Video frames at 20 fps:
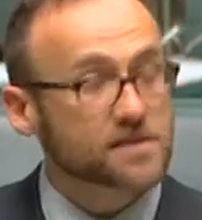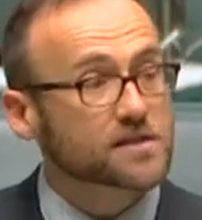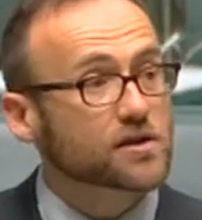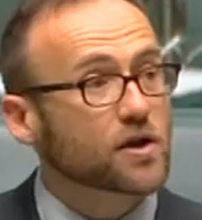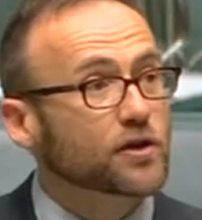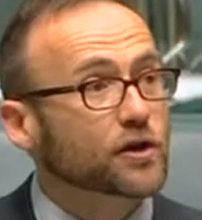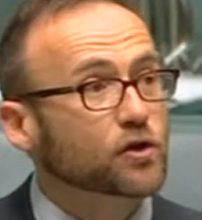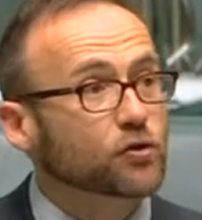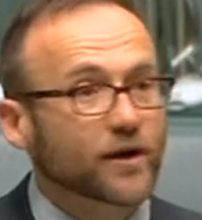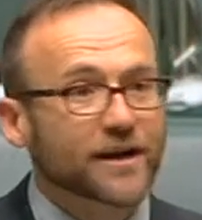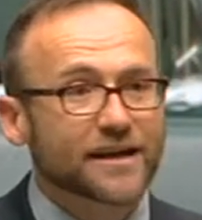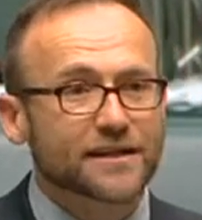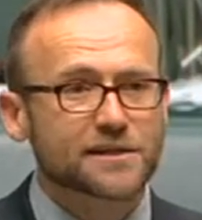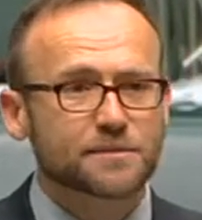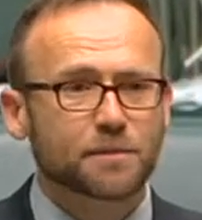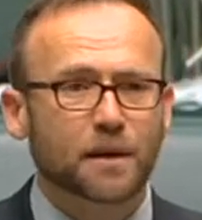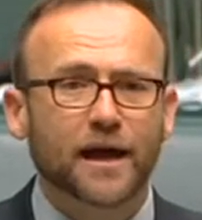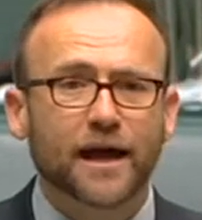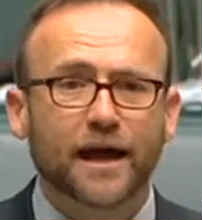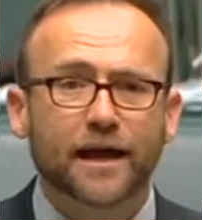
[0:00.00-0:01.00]
So the Greens'
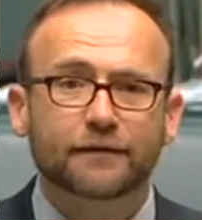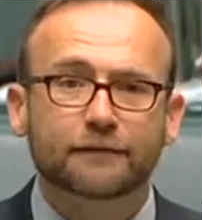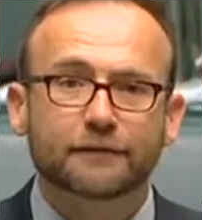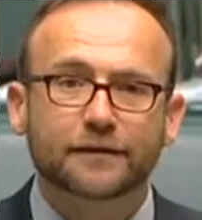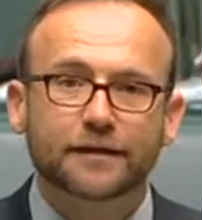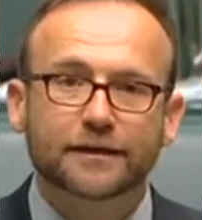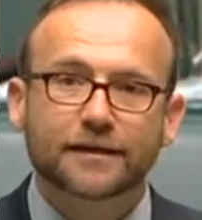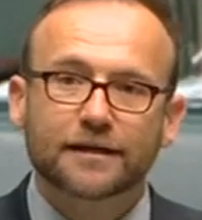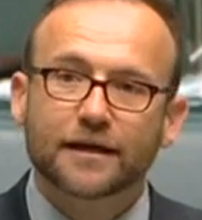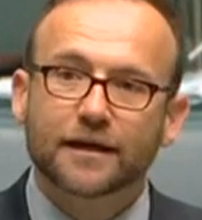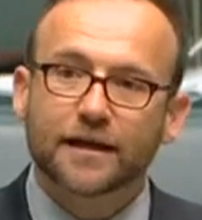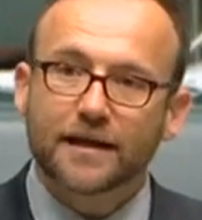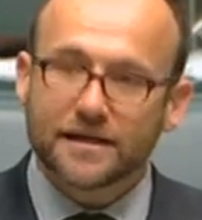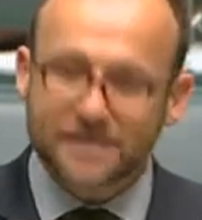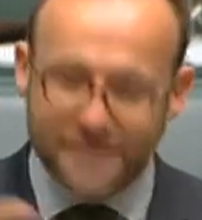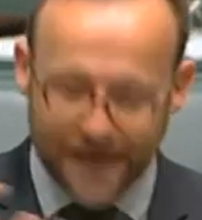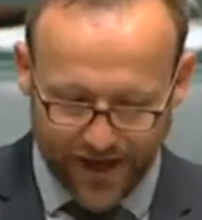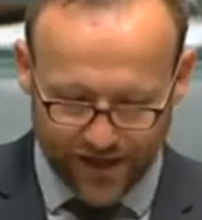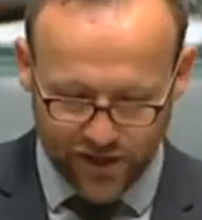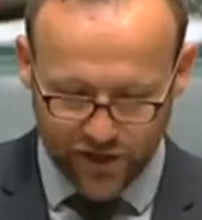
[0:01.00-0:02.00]
plan
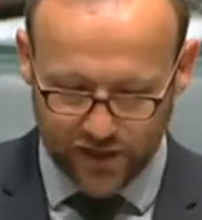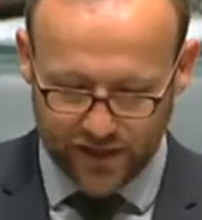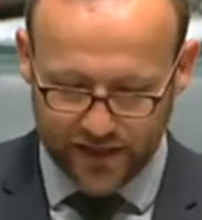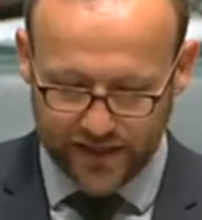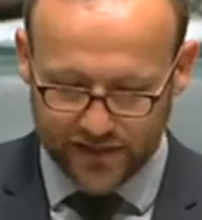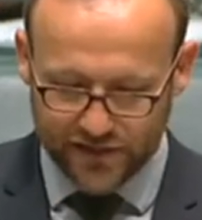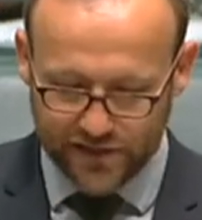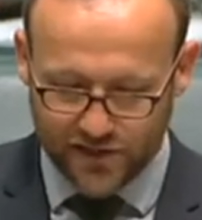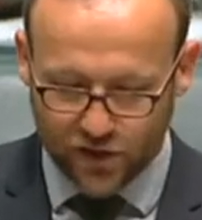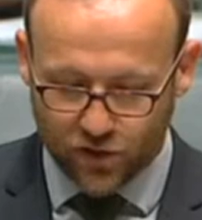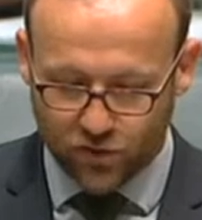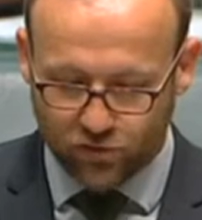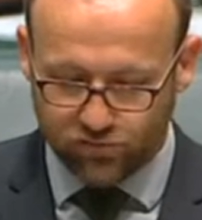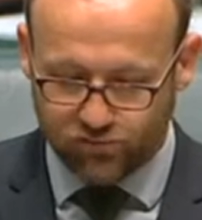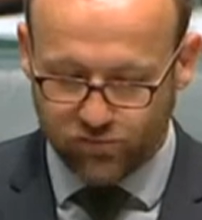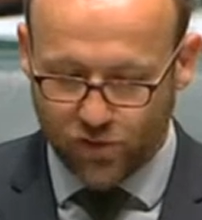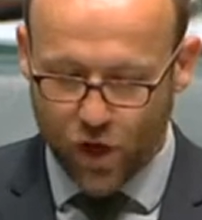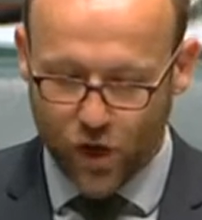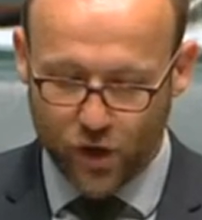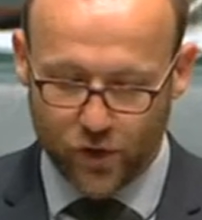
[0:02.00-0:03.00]
is actually to
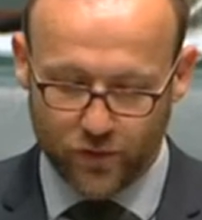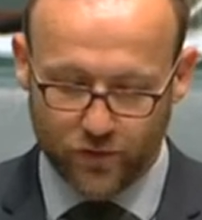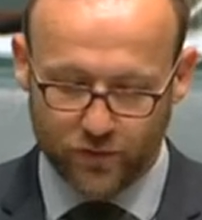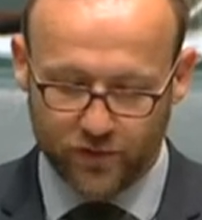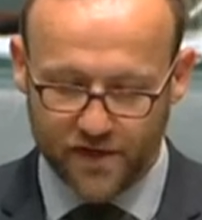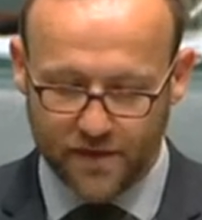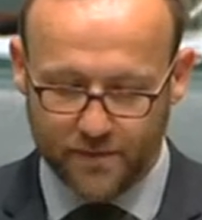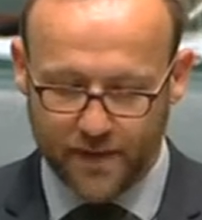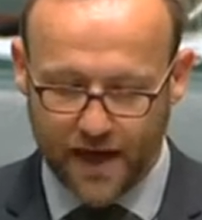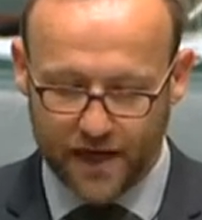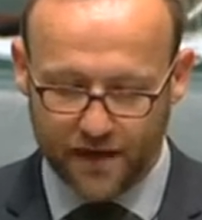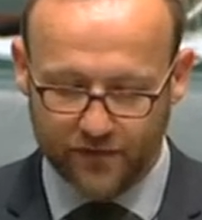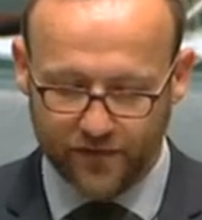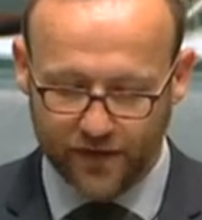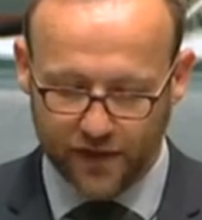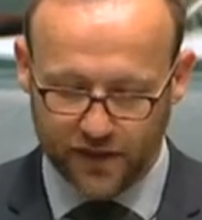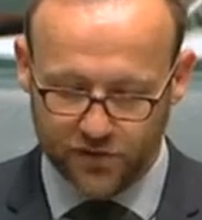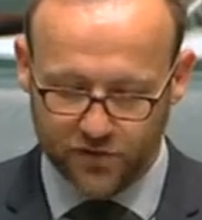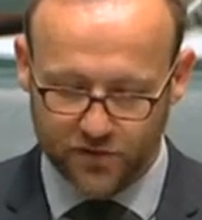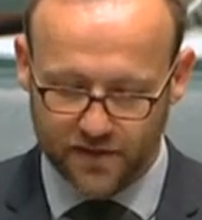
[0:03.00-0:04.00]
grow the amount of
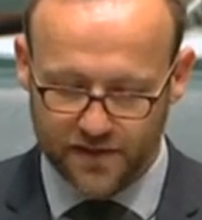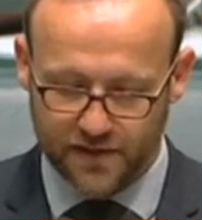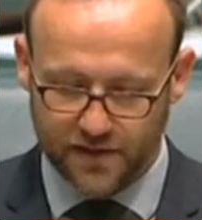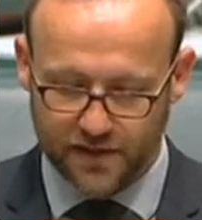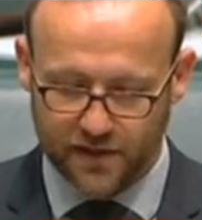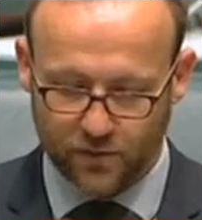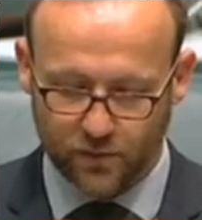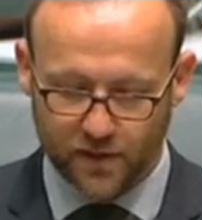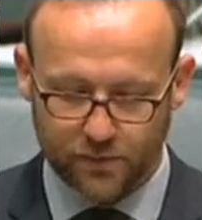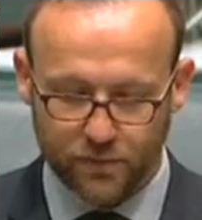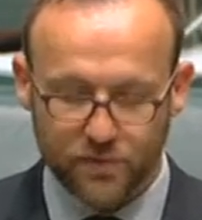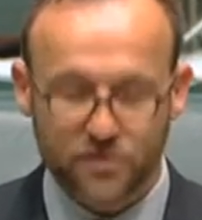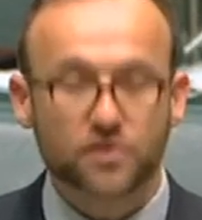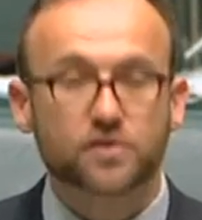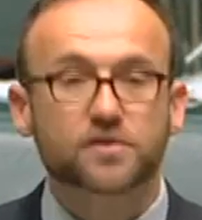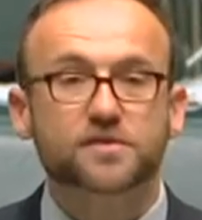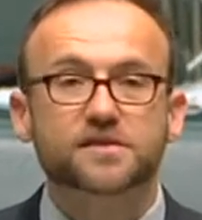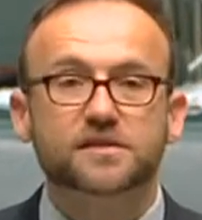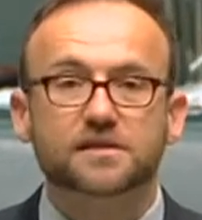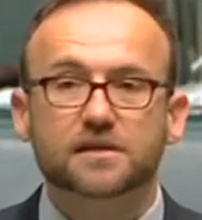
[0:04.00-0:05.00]
electricity that we
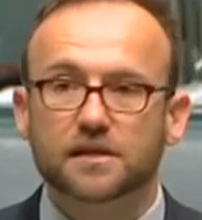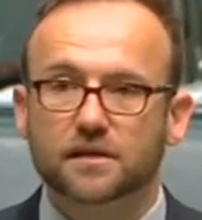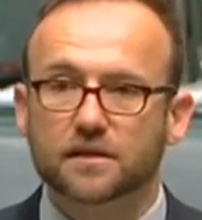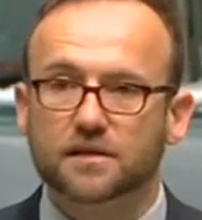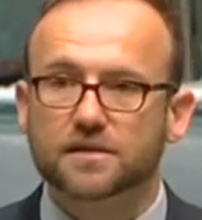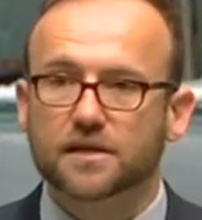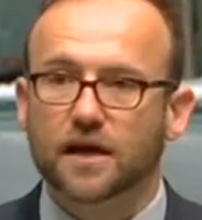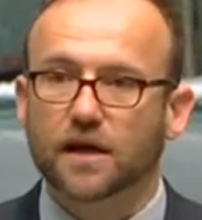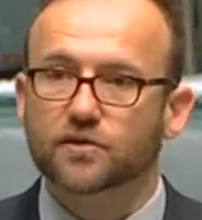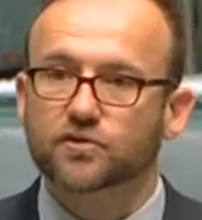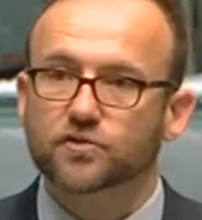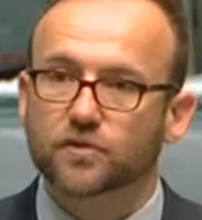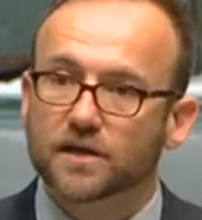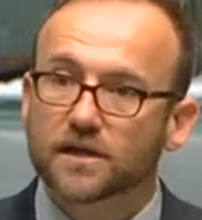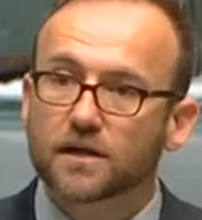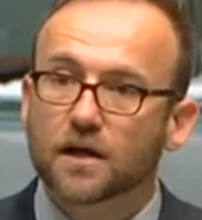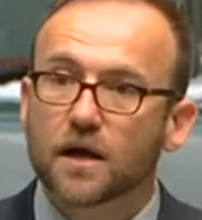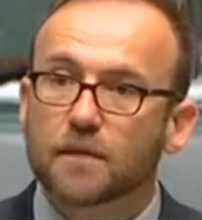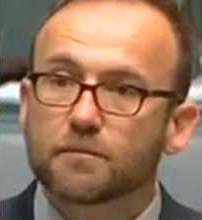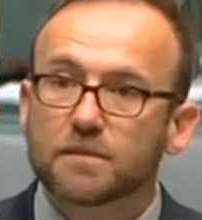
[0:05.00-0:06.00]
produce in this
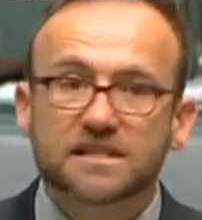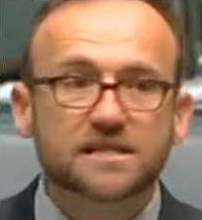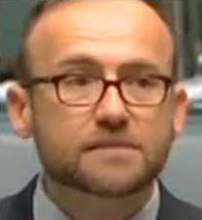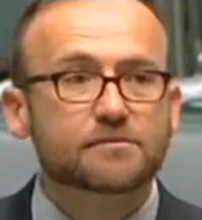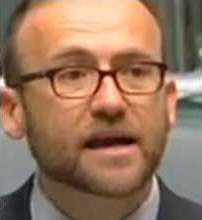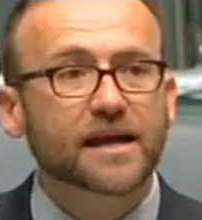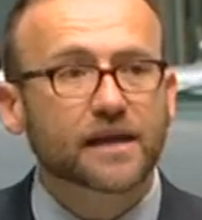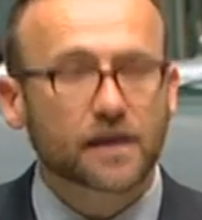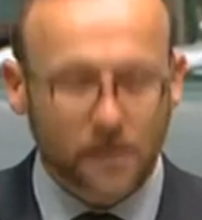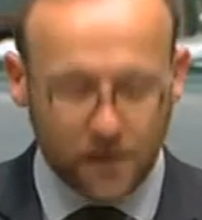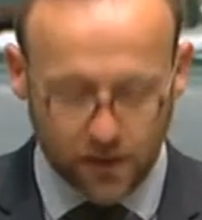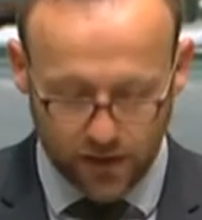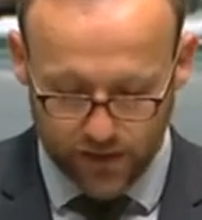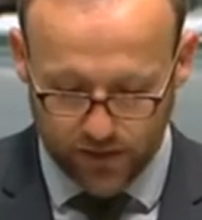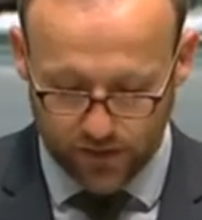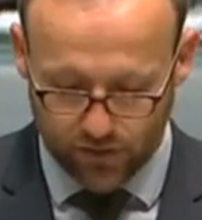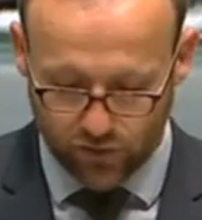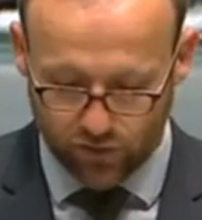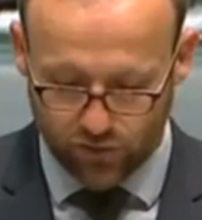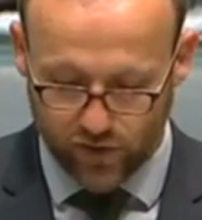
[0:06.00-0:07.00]
country, but to make it
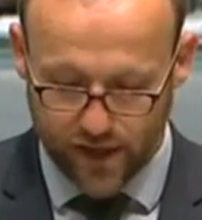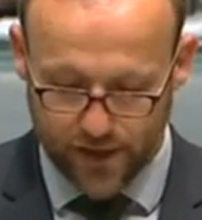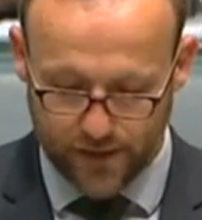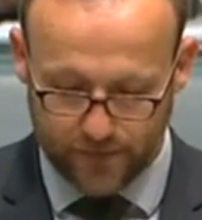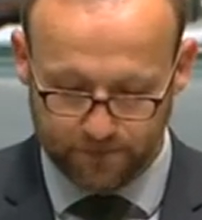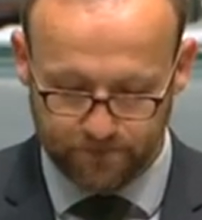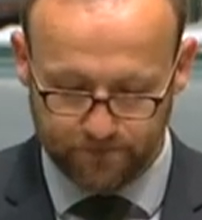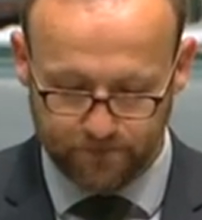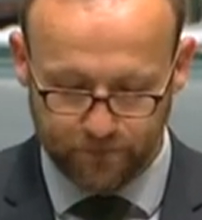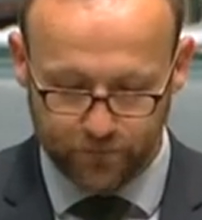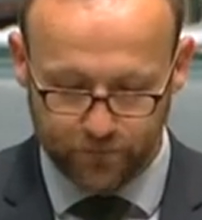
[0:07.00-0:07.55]
clean and green.